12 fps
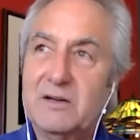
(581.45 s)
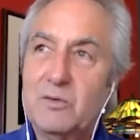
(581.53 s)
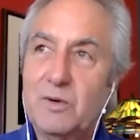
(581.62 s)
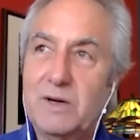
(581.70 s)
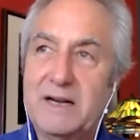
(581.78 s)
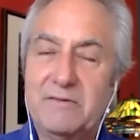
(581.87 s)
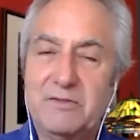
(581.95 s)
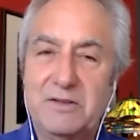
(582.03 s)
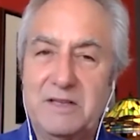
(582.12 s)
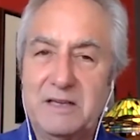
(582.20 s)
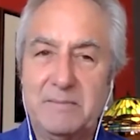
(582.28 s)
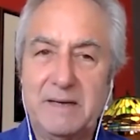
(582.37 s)
Whatever
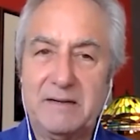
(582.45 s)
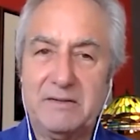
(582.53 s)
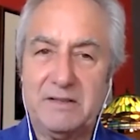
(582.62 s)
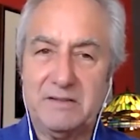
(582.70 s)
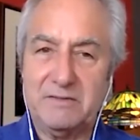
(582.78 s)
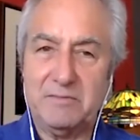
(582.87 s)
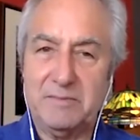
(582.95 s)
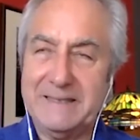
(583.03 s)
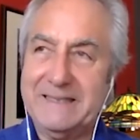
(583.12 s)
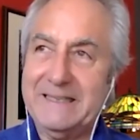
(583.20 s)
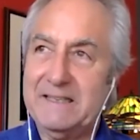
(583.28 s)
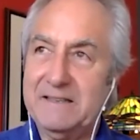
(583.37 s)
the amount of
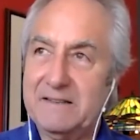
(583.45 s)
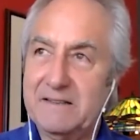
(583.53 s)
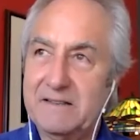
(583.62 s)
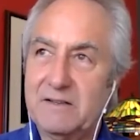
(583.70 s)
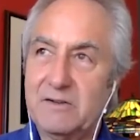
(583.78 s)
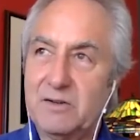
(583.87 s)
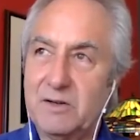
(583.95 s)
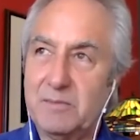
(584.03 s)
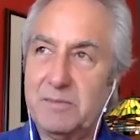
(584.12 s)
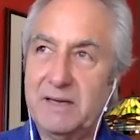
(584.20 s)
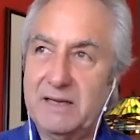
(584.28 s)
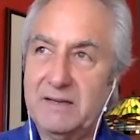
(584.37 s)
money that they're going to
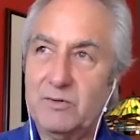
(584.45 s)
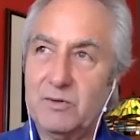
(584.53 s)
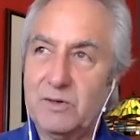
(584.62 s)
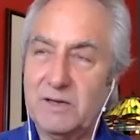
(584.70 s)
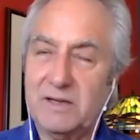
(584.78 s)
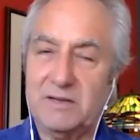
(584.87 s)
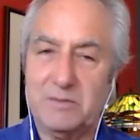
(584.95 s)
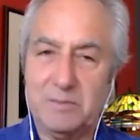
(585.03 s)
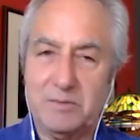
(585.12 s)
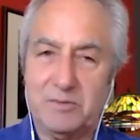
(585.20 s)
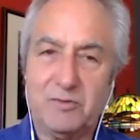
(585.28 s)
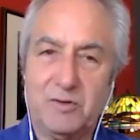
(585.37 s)
pay or other
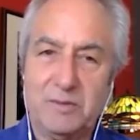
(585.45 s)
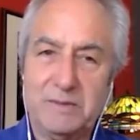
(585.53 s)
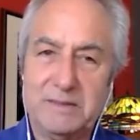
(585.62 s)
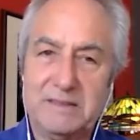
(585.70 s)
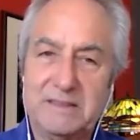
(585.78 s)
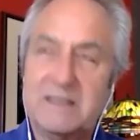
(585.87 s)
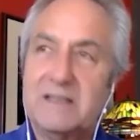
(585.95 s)
performance